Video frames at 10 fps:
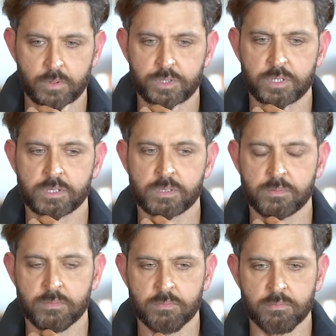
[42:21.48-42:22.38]
just
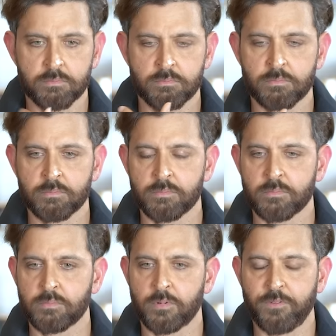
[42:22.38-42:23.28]

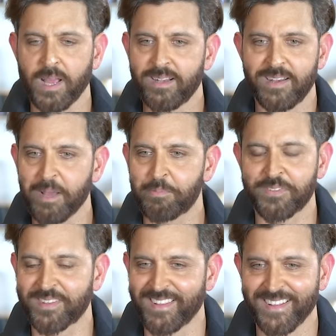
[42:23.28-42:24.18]
find
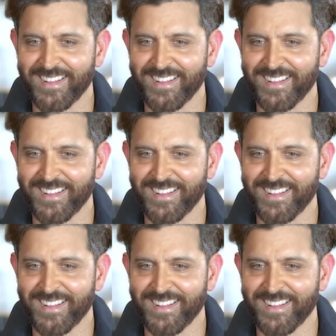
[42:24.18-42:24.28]
depth.